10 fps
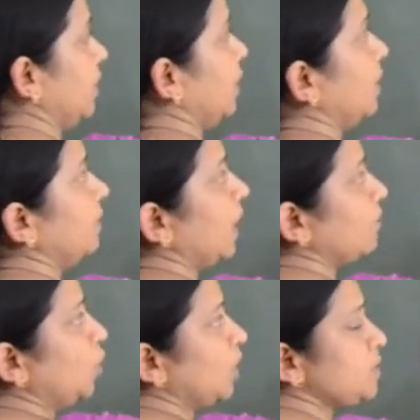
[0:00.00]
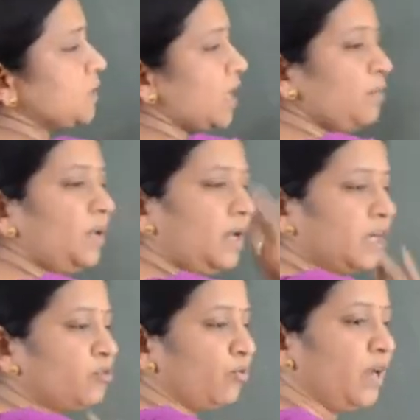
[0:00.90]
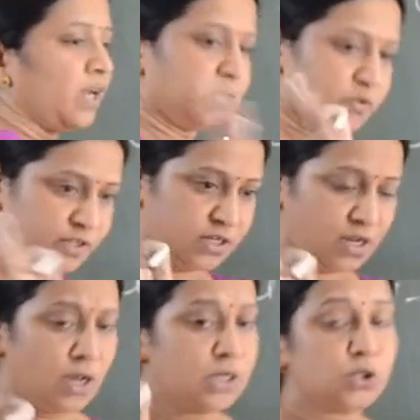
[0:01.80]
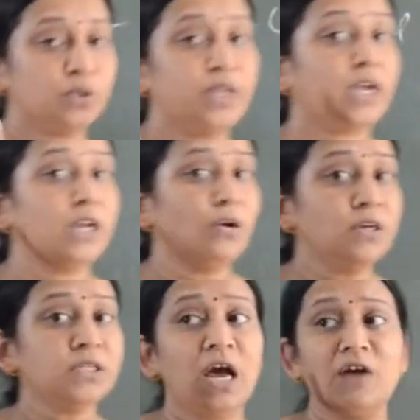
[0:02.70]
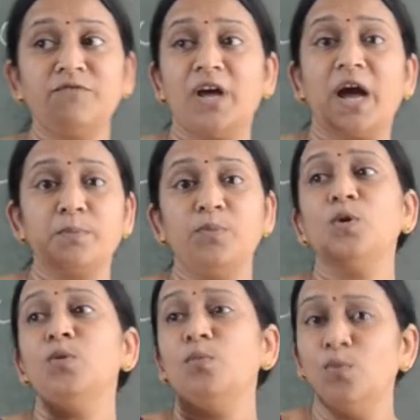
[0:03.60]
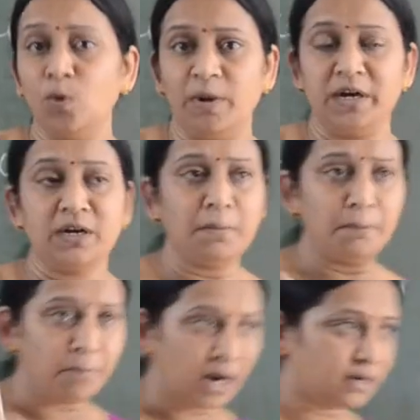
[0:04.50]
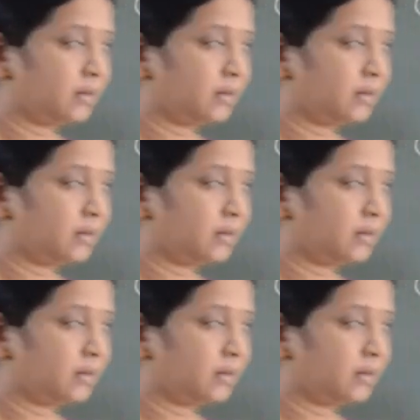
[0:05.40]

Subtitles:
they have got same electronegativity, so they cannot have dipole moment. But